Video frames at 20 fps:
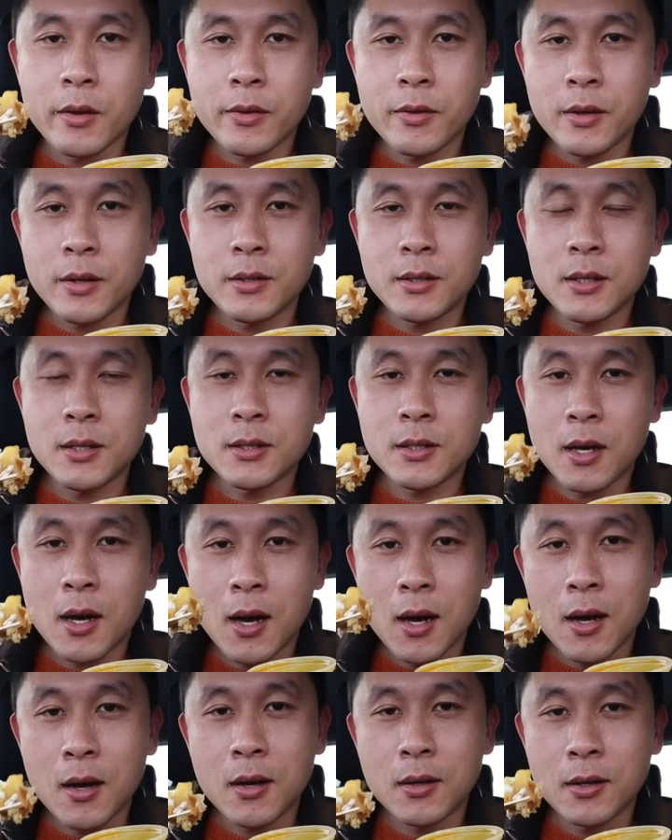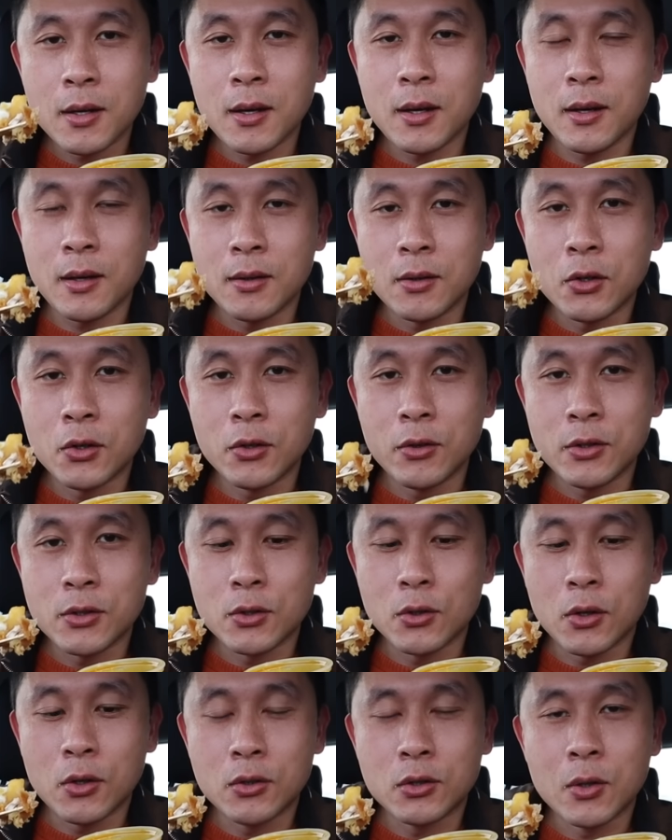This is a hard-hitting curry
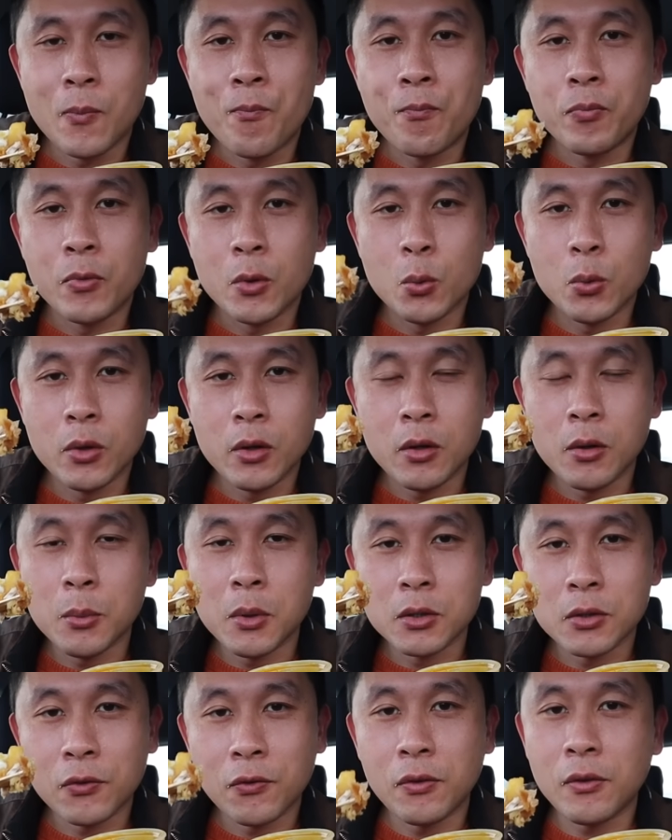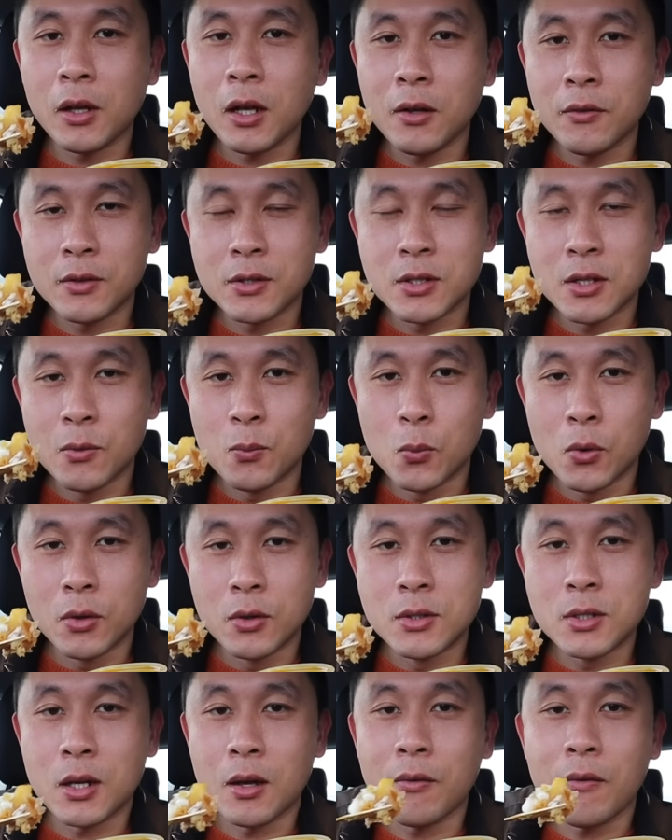sauce, one of the most flavoursome
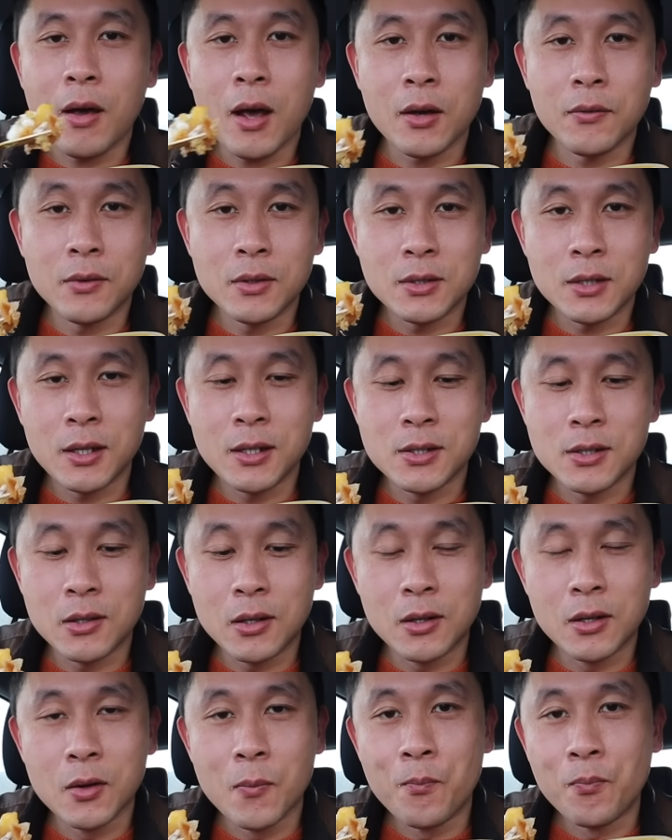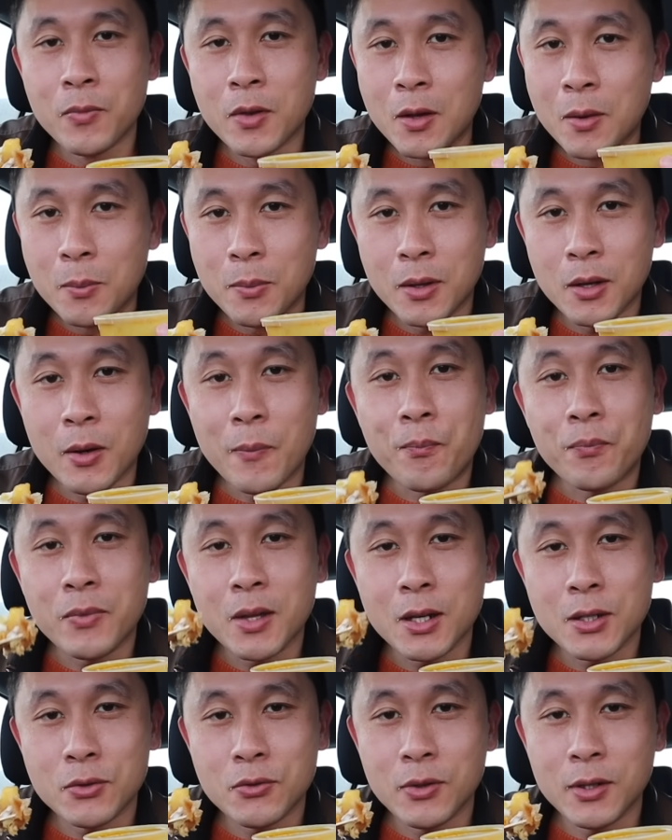ones I've ever tasted, but
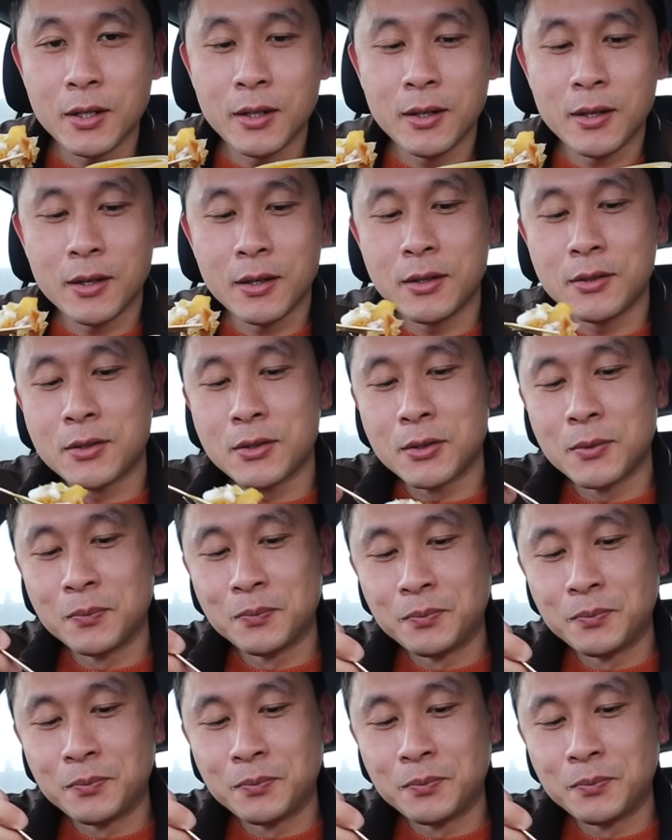it's really nice